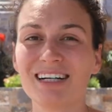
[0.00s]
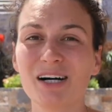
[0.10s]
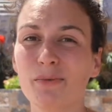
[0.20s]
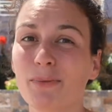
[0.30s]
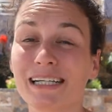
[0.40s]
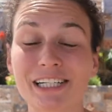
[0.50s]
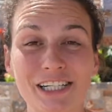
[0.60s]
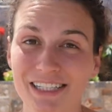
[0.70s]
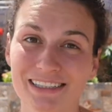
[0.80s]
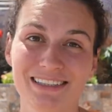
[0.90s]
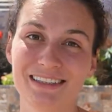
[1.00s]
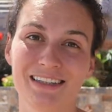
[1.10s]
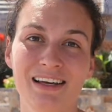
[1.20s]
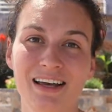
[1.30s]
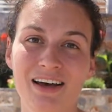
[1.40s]
wishes
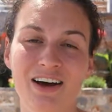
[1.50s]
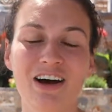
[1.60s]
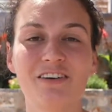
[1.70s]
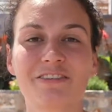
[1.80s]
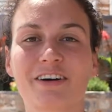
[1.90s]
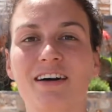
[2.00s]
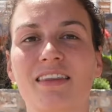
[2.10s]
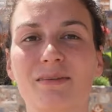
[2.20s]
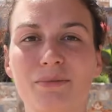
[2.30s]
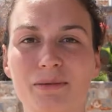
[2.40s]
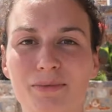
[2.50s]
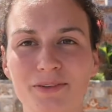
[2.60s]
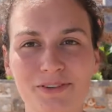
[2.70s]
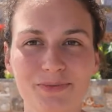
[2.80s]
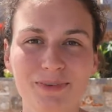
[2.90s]
over other
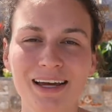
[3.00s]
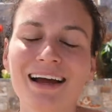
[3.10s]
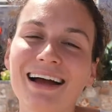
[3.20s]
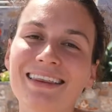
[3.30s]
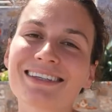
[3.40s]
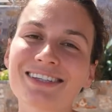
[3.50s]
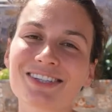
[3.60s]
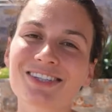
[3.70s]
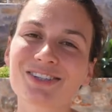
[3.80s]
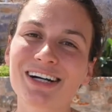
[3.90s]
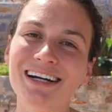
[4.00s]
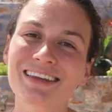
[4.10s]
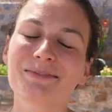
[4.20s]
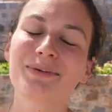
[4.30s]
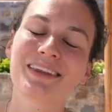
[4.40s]
people's. And this is a
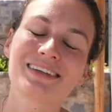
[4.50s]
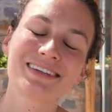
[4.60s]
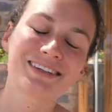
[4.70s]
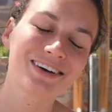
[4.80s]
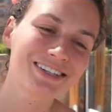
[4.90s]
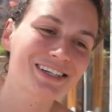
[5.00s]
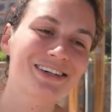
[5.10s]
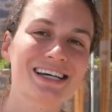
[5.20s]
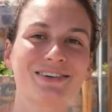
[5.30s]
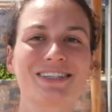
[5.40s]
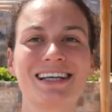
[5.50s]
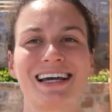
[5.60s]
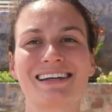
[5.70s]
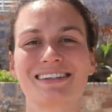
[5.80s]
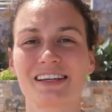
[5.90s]
strength, but this is also a
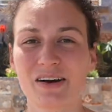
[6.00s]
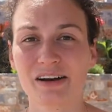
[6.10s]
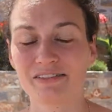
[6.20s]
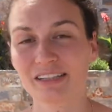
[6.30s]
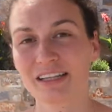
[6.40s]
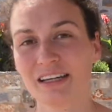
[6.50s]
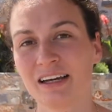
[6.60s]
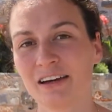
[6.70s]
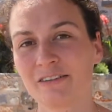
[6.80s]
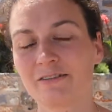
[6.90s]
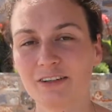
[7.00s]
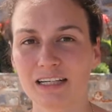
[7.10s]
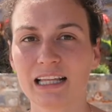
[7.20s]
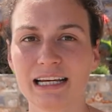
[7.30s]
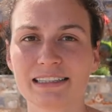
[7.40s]
downside. So I really
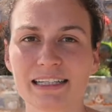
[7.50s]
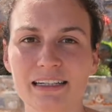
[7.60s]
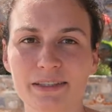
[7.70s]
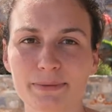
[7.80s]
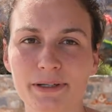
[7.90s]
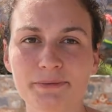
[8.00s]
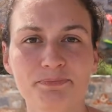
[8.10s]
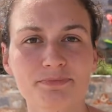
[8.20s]
realized that as well.